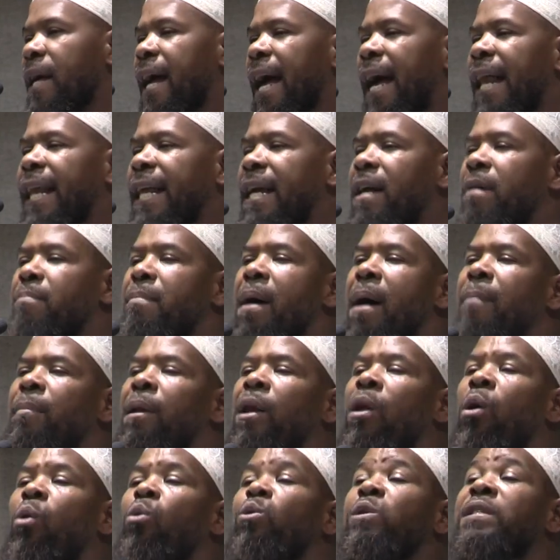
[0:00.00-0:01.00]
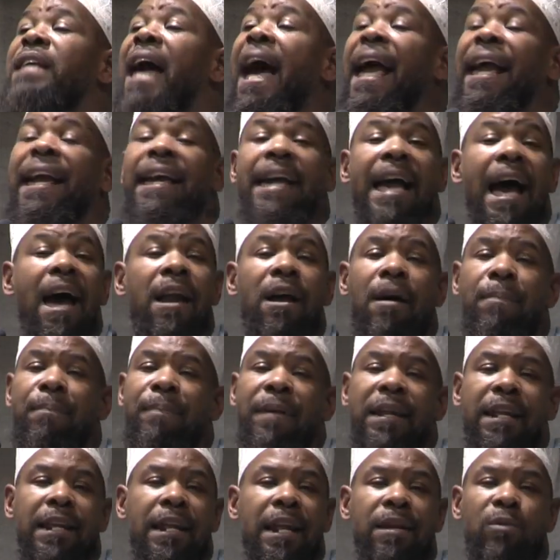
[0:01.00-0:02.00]
Al-Imam al-Awza'i got up
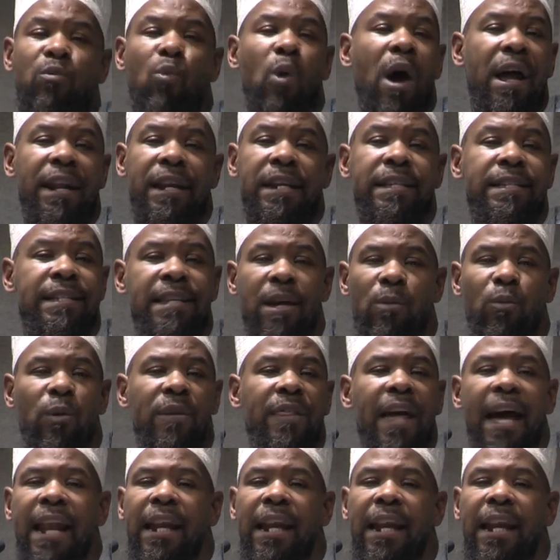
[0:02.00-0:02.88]
and he didn't want to sit with